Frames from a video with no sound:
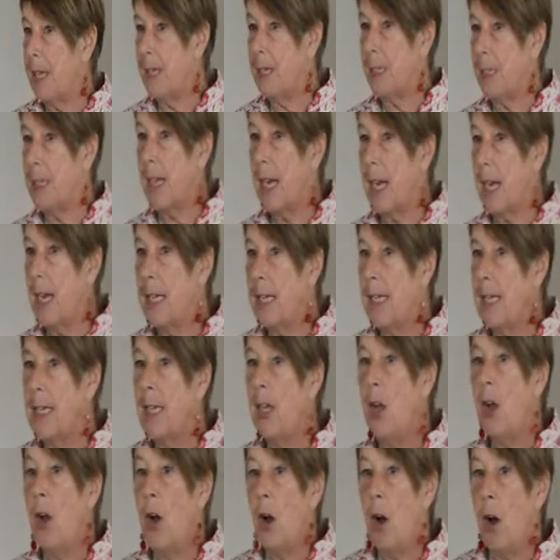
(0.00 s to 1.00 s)
been
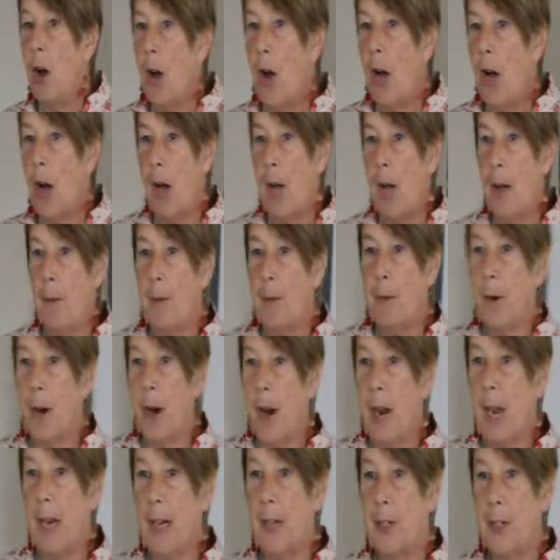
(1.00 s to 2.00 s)
done
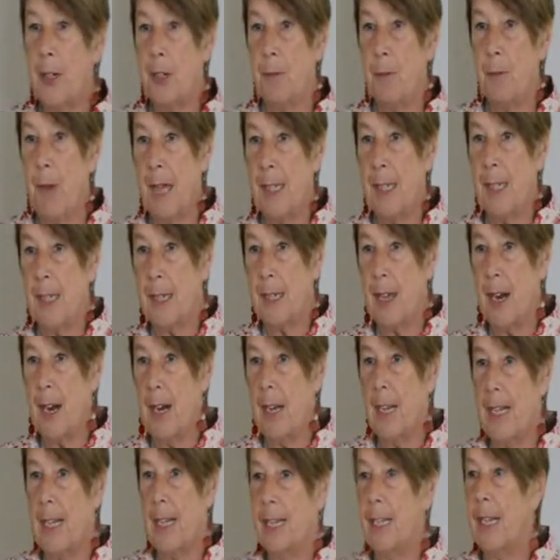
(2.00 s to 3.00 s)
prior to my
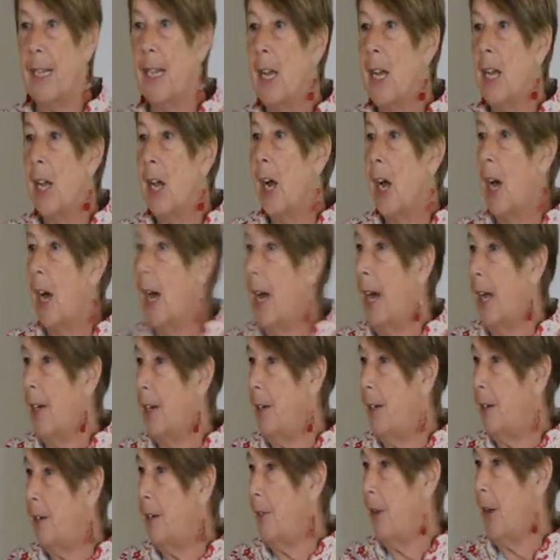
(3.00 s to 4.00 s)
starting
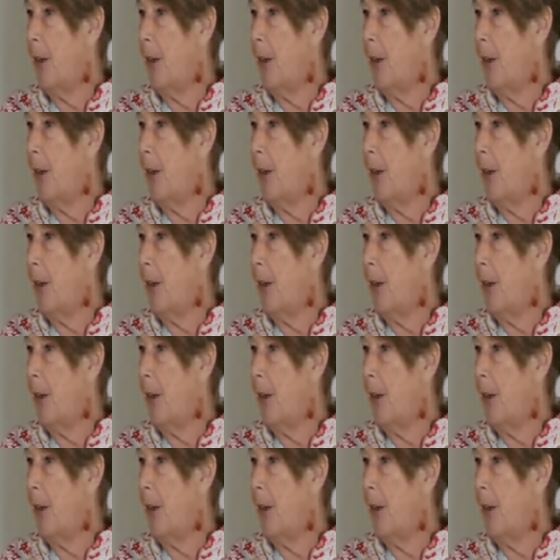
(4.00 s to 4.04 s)
on